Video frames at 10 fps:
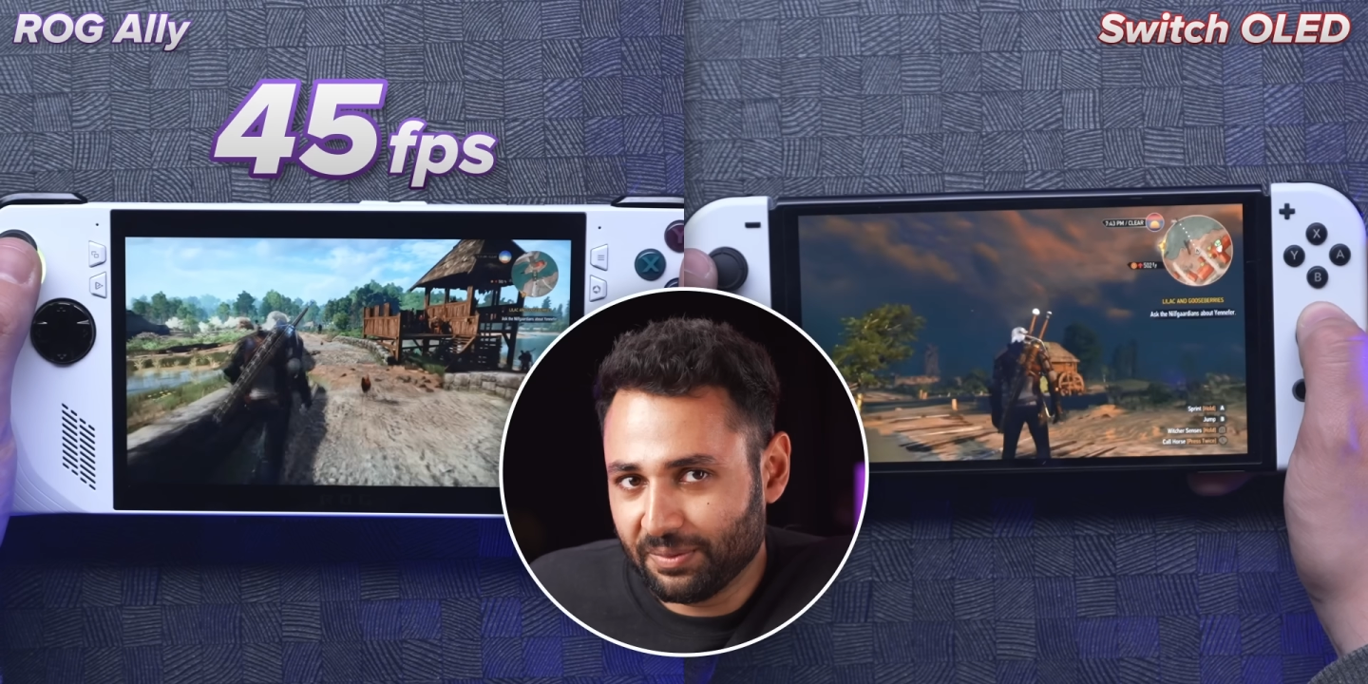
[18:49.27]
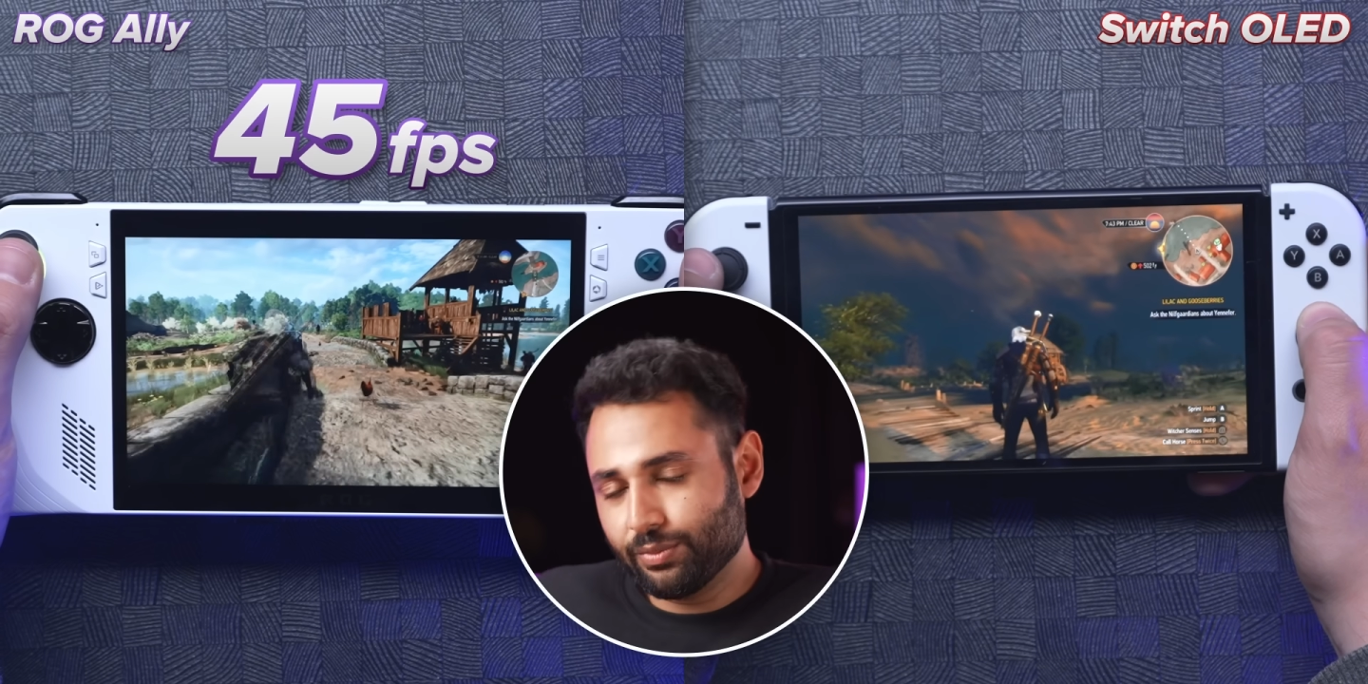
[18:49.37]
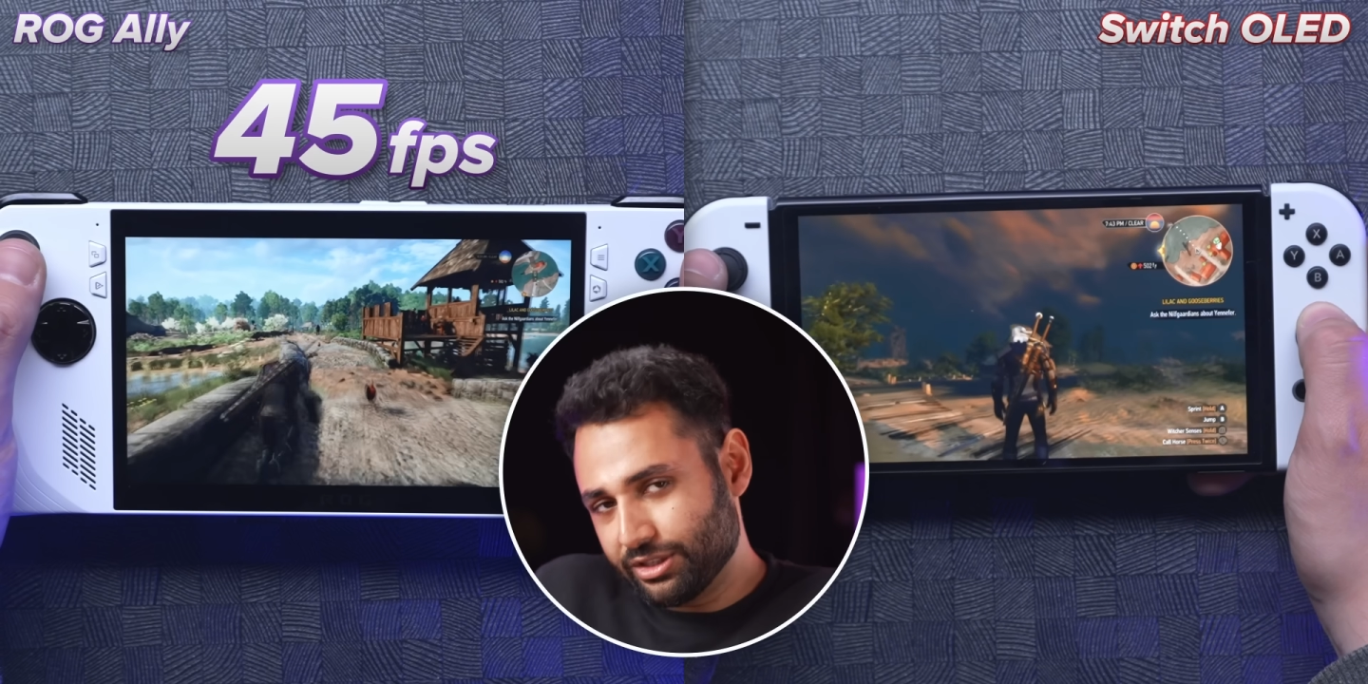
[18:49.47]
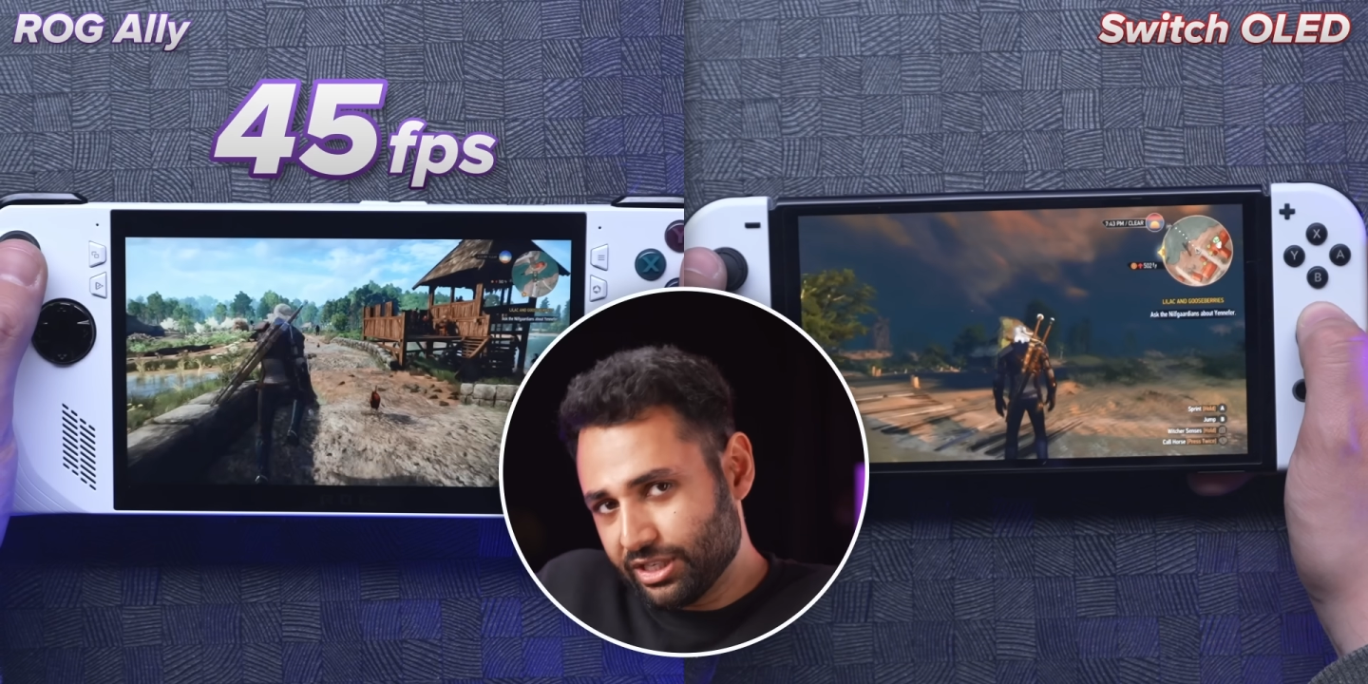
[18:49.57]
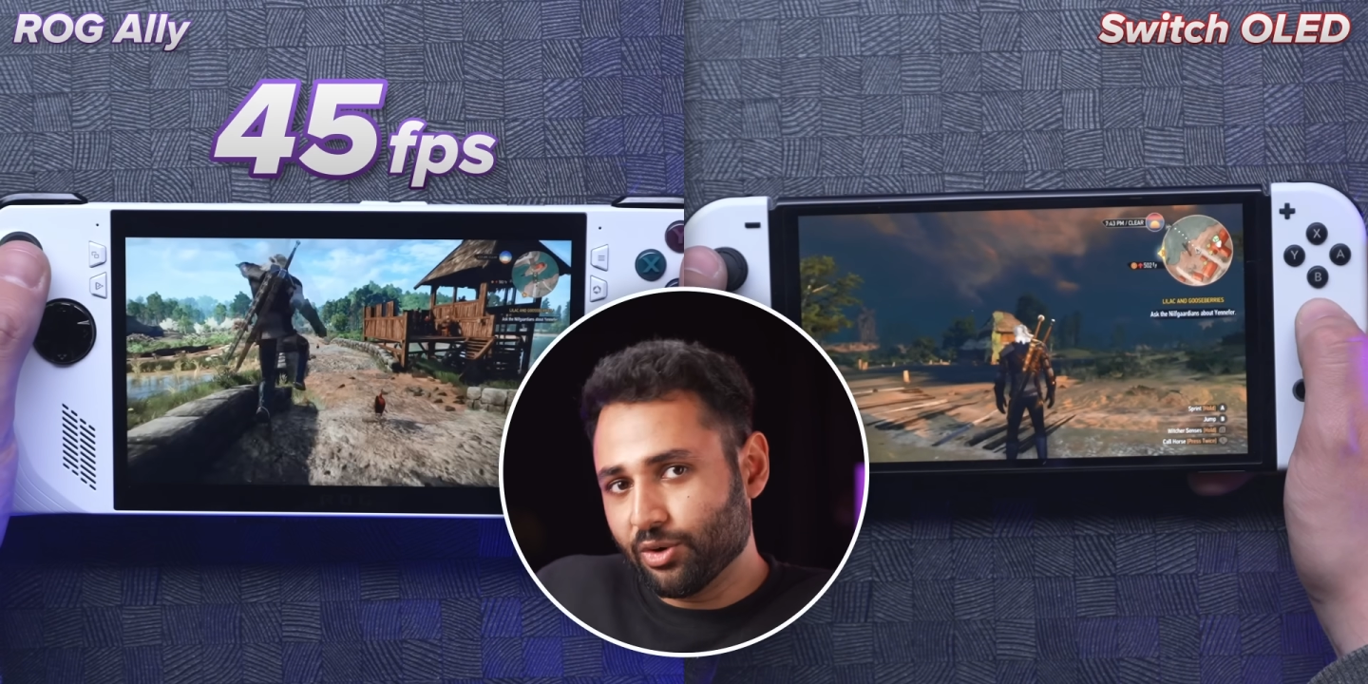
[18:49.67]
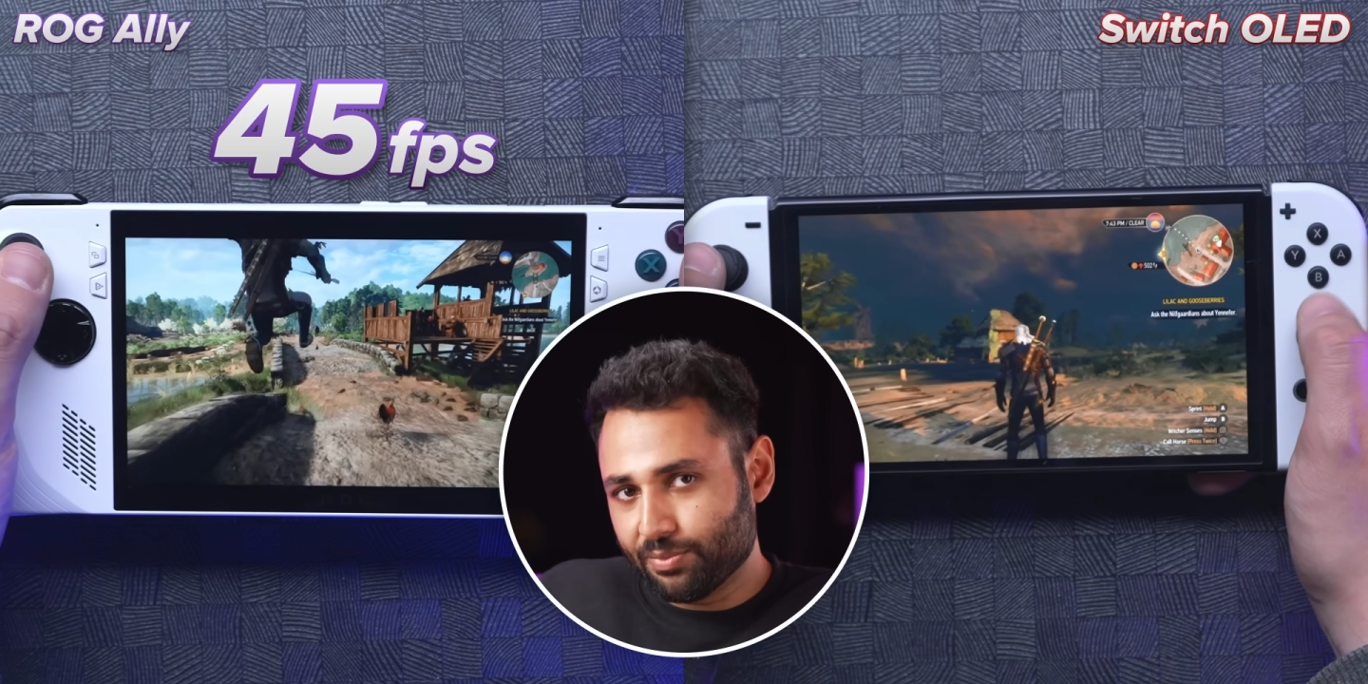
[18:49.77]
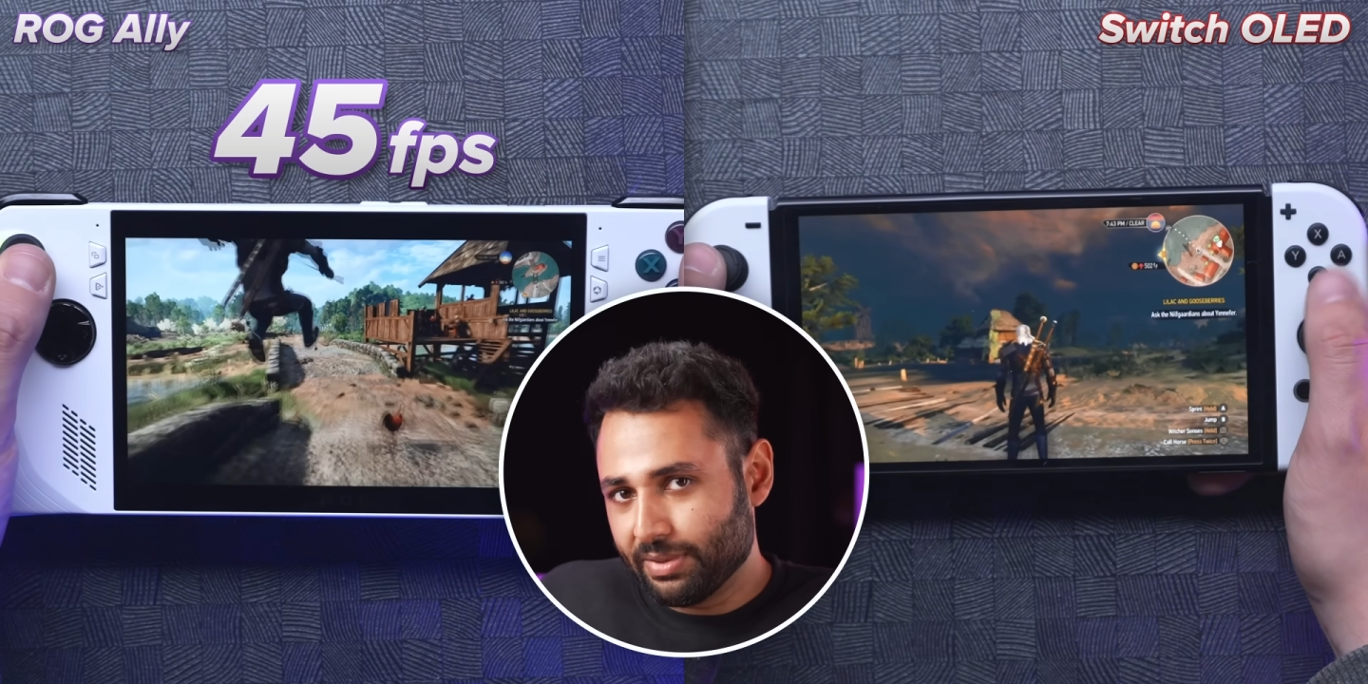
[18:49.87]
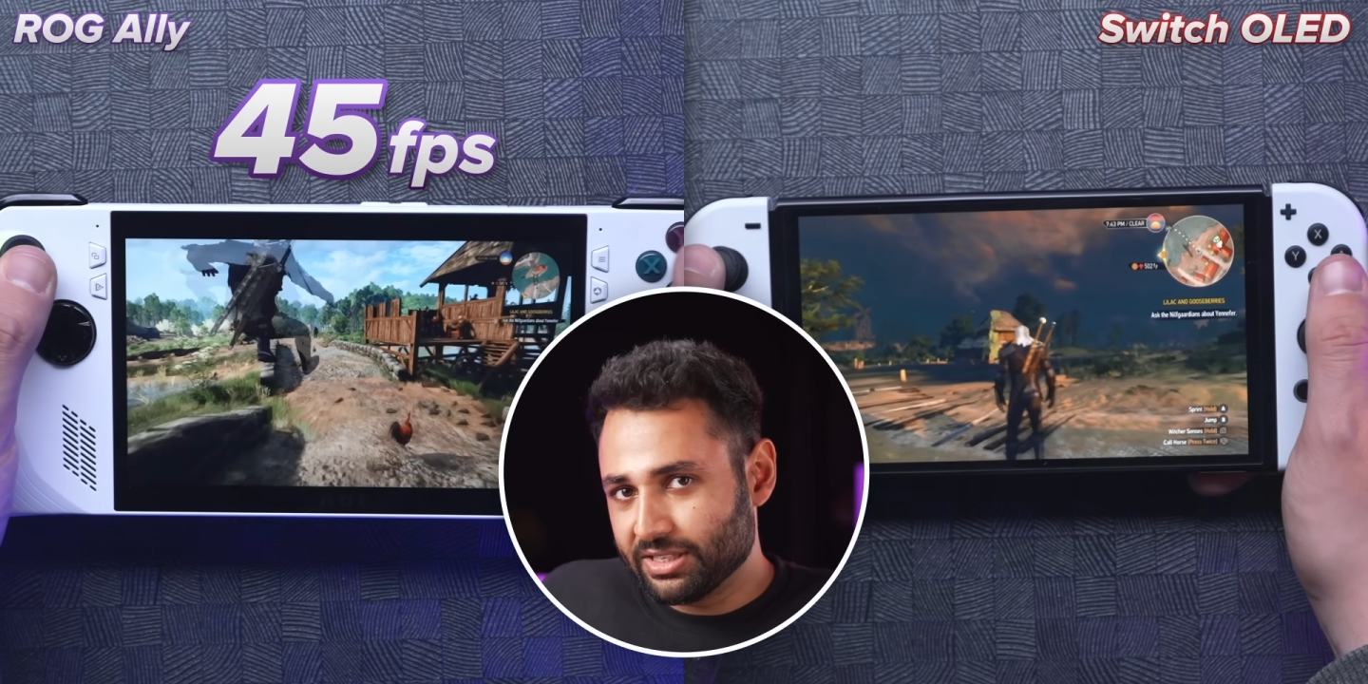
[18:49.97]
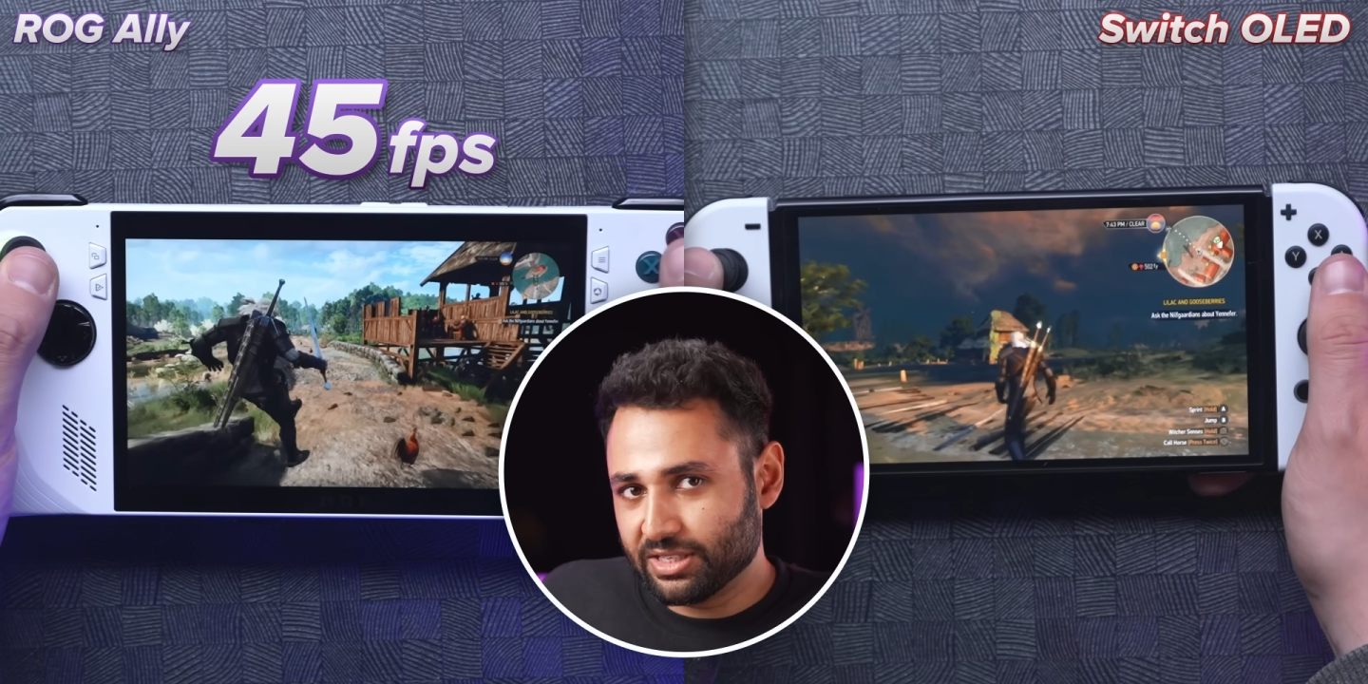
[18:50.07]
which still makes